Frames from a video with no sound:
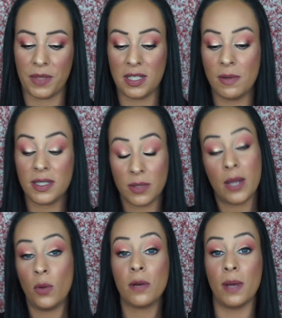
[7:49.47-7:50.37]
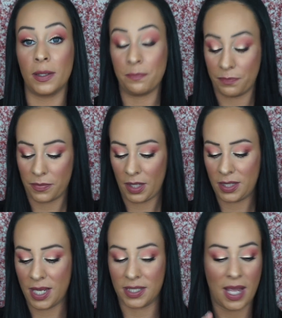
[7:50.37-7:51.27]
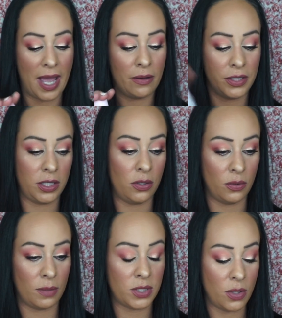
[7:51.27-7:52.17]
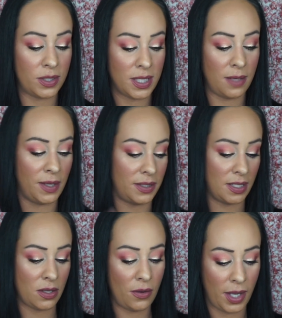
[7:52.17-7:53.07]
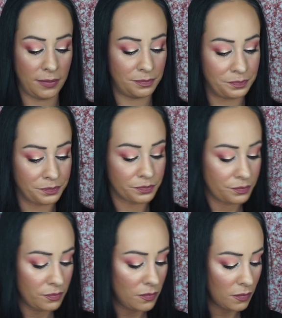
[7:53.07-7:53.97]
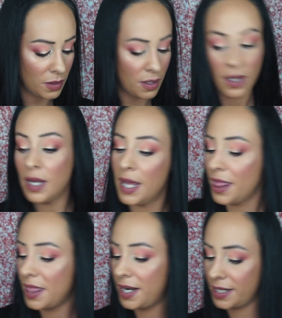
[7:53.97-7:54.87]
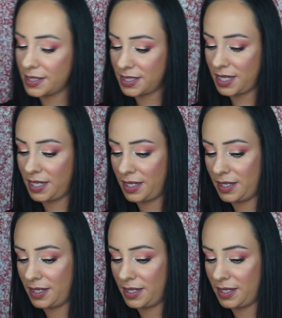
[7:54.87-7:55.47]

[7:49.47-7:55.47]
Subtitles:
It smells like watermelon. It does. How cute. I'm so excited about this. Okay. The next thing